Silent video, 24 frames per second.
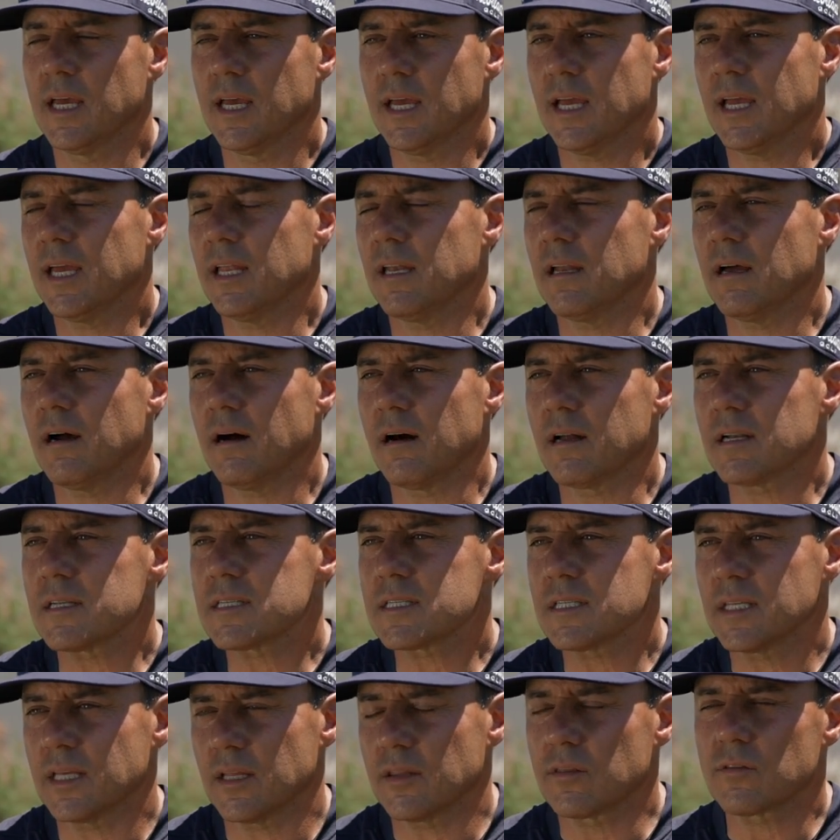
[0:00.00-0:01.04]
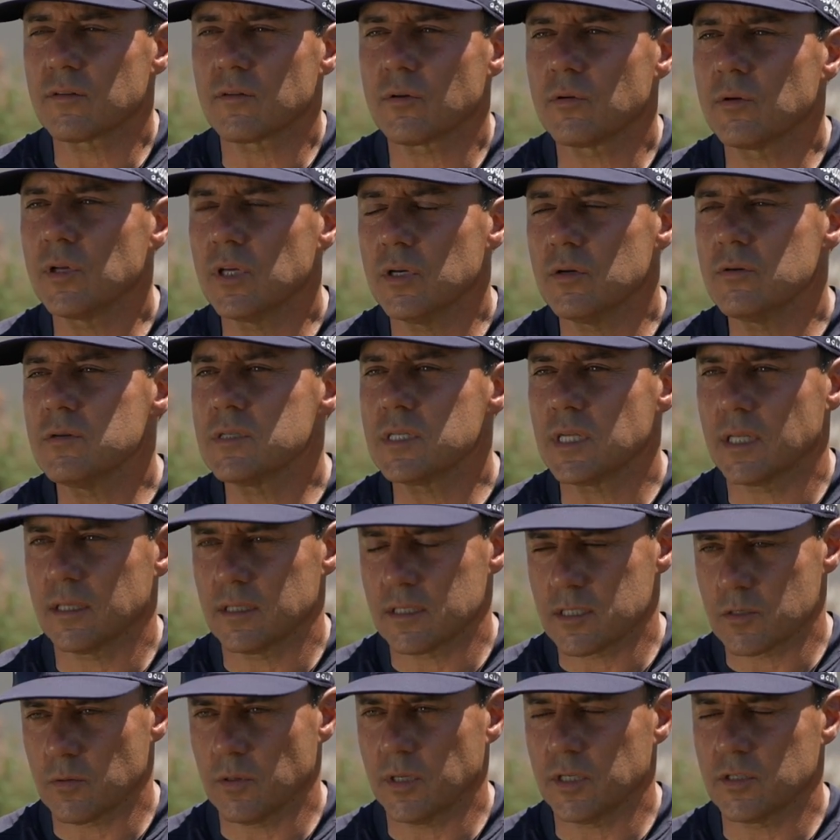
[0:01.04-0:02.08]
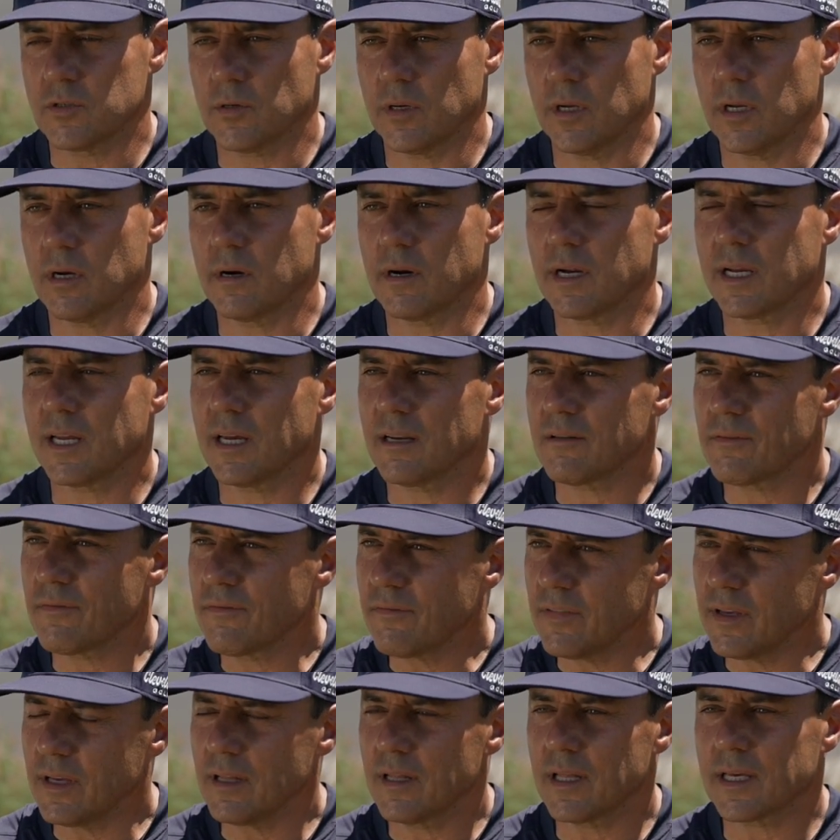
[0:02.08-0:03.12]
And honestly, through using the swing trainer, I kind of feel